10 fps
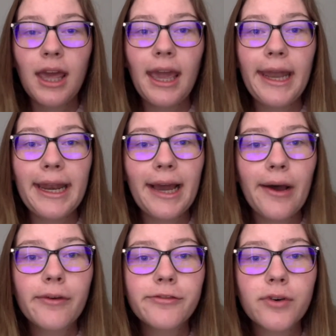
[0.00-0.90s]
And
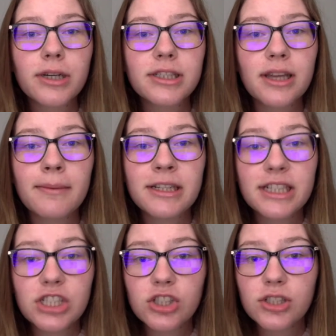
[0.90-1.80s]
now for some
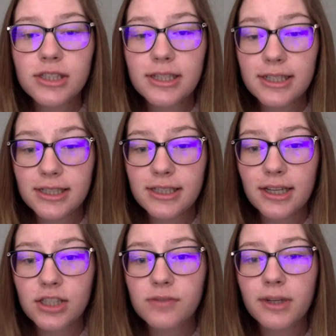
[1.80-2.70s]
additional
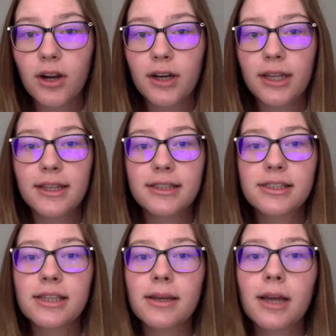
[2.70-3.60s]
statistics regarding
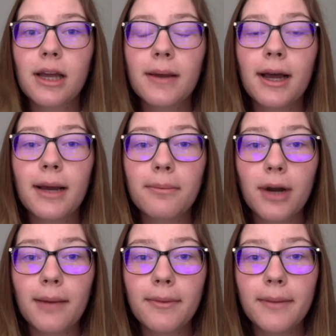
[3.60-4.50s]
this
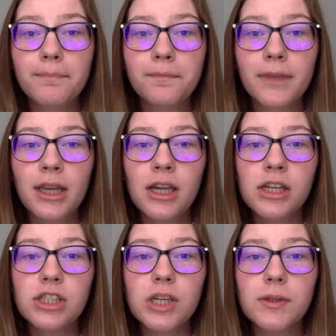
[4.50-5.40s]
problem.
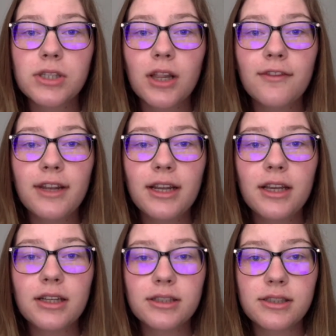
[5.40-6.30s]
So Sullivan and
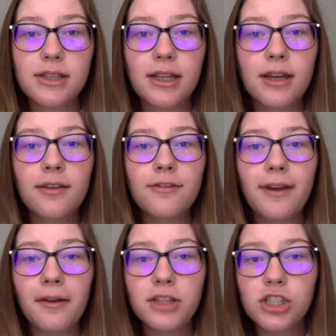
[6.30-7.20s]
Kungston
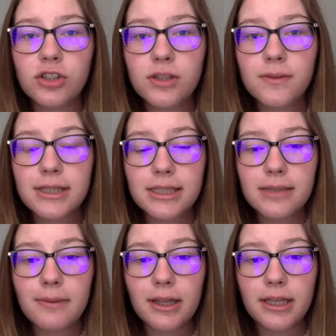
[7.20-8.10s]
found children with
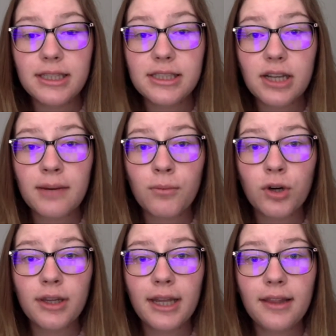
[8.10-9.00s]
disabilities are more
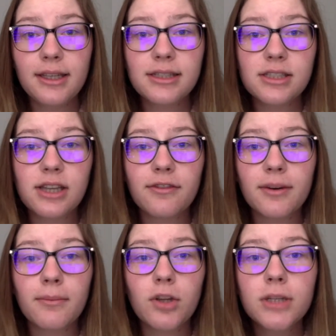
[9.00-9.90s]
likely to suffer
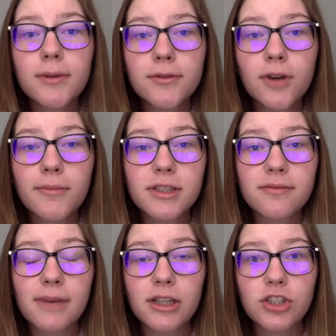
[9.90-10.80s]
multiple forms of
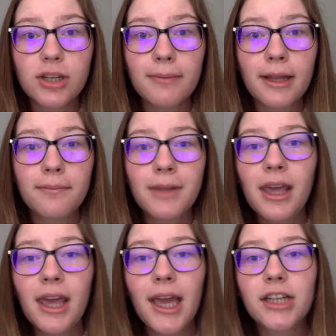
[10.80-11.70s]
maltreatment,
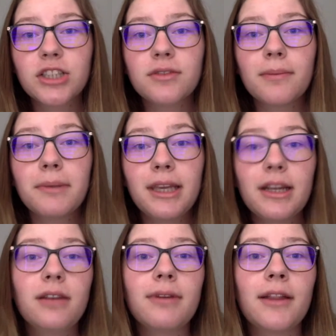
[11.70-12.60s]
endure
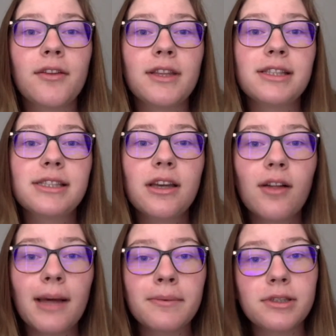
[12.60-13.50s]
repeated rather than single
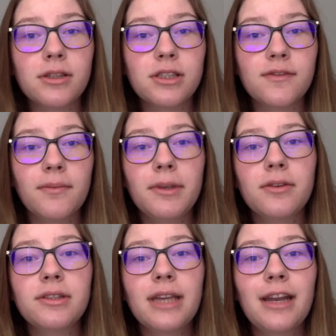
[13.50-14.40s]
episodes of
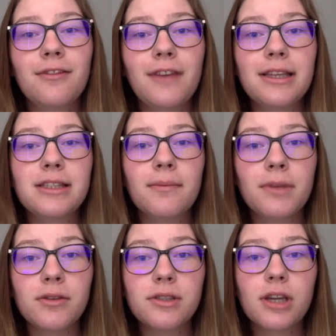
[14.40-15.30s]
abuse, and face
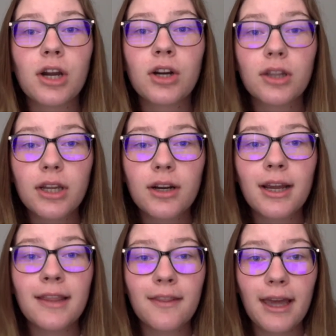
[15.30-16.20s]
abuse earlier
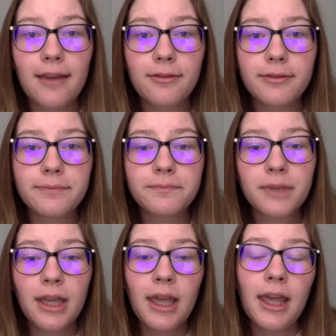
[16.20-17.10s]
in life.
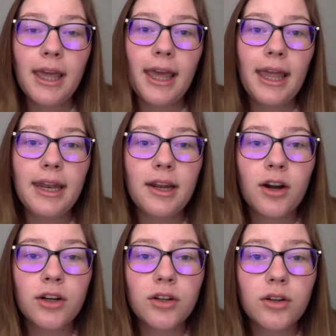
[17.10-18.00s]
In an
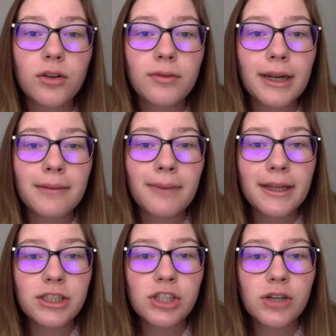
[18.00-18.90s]
article written
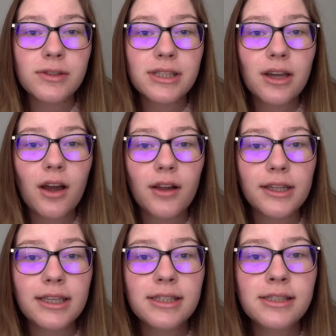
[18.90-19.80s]
by Jones and
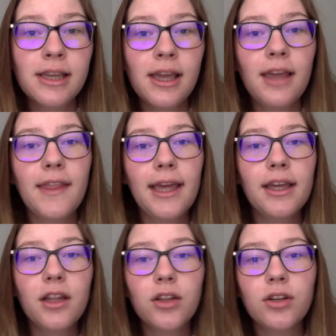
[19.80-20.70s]
colleagues, they
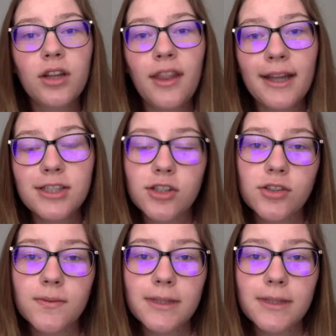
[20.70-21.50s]
concluded that children with